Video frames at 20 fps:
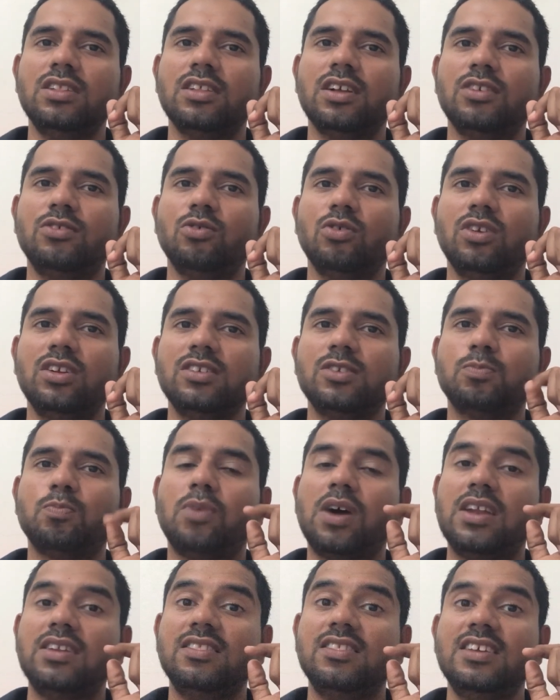that one is
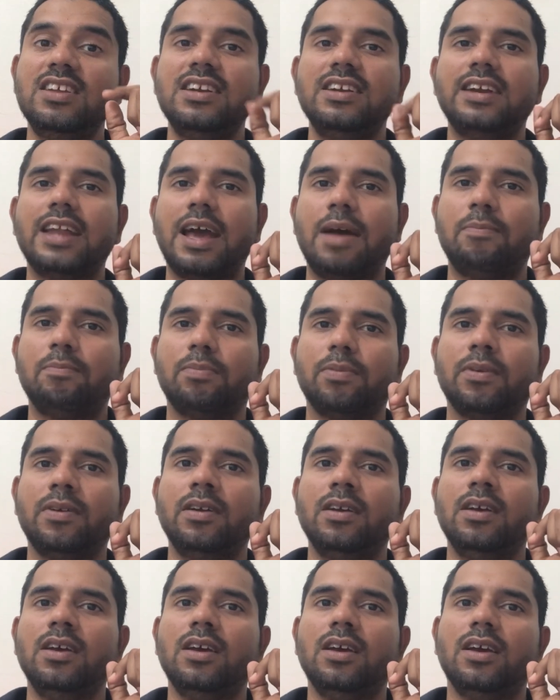purging tap,
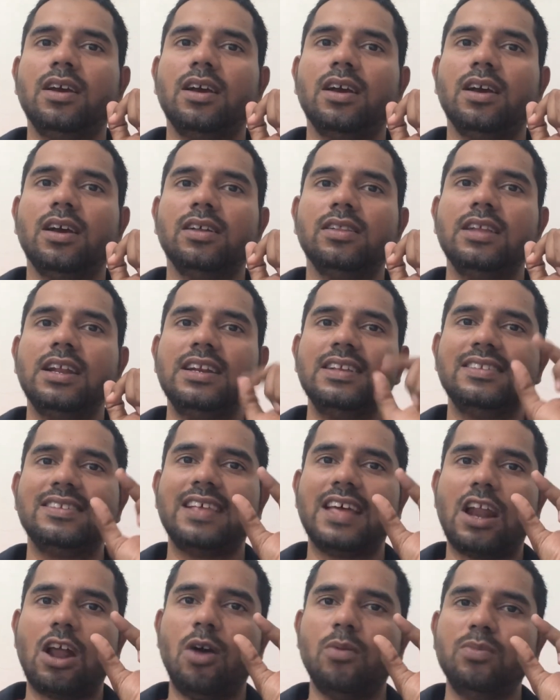that is
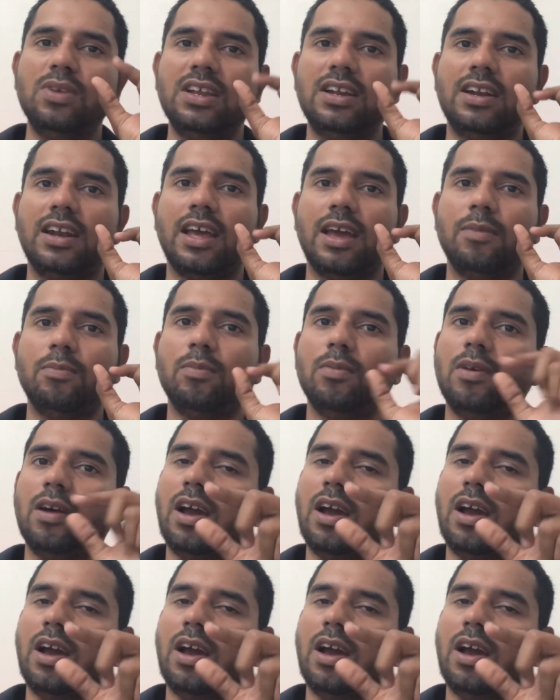ceramic tap.